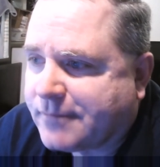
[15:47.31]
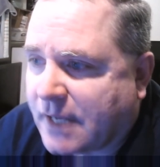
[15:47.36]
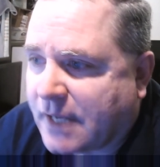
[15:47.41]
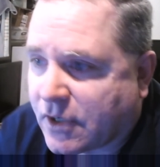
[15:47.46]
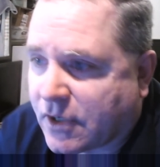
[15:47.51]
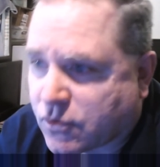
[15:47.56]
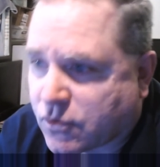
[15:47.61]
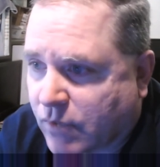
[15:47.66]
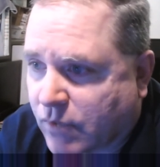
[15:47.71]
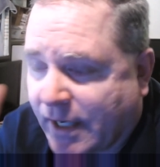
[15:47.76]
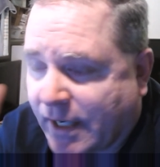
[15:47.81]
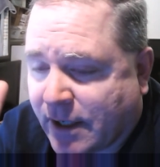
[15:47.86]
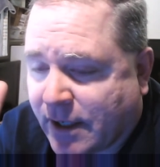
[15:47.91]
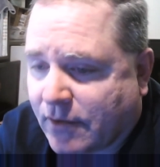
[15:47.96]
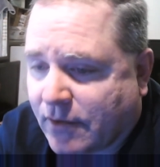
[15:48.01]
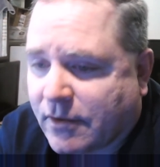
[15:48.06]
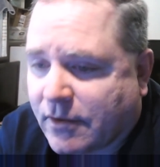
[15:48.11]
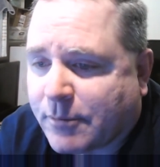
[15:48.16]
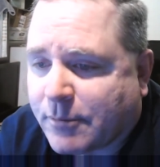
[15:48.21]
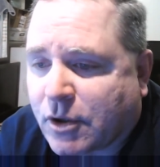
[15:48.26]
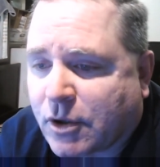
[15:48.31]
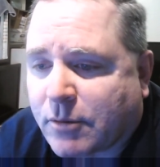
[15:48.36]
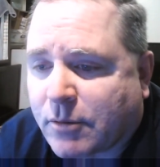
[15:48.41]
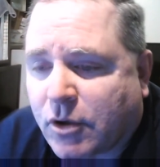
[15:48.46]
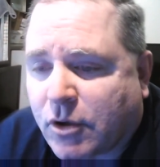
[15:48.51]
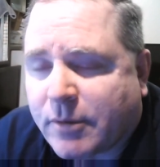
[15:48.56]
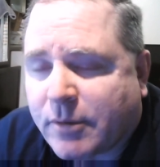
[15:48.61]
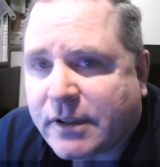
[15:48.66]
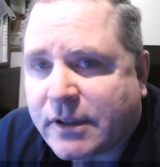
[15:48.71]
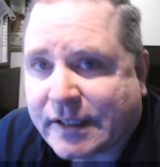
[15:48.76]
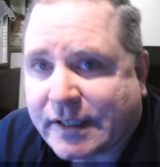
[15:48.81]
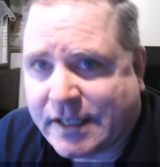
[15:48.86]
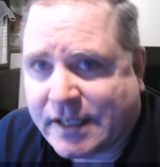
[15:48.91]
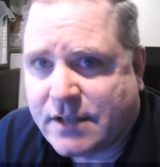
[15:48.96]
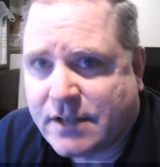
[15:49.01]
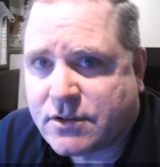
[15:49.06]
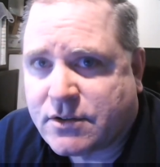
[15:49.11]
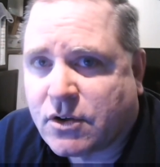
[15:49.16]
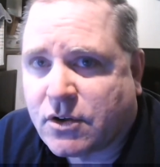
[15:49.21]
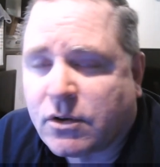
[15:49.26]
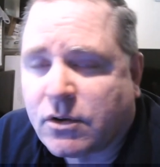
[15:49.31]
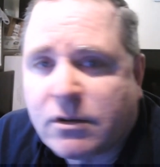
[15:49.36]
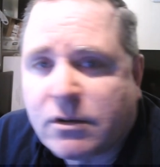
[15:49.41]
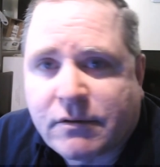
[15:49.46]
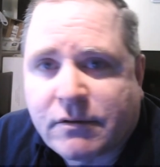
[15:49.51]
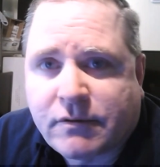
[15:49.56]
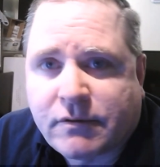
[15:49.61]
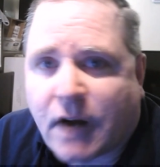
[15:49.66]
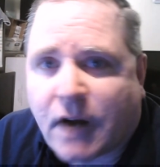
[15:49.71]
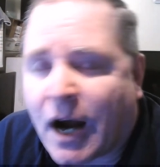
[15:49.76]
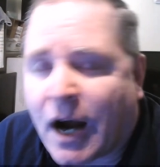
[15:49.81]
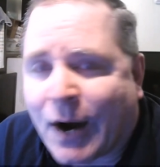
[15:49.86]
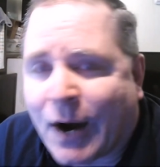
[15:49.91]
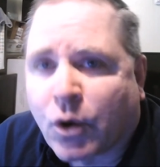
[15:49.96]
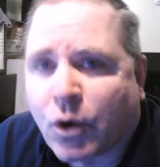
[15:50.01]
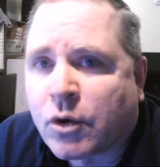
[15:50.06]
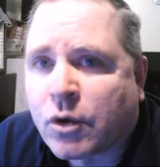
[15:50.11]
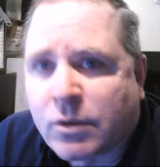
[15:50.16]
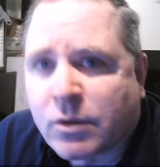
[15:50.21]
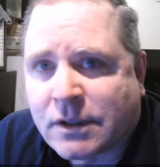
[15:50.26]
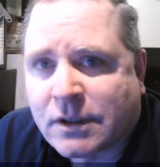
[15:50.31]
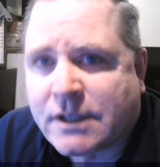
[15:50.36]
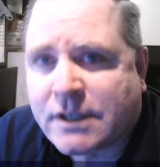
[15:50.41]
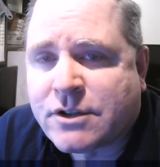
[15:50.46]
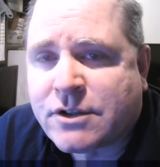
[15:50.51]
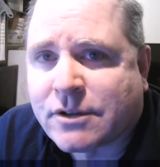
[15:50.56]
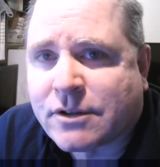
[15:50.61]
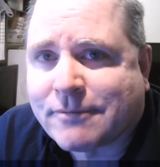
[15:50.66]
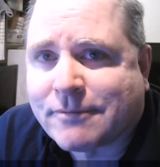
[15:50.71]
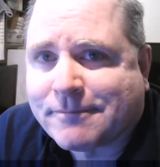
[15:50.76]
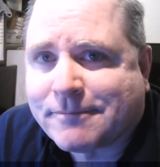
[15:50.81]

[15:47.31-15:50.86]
And it's right here in the Book of Mormon, the keystone of our religion.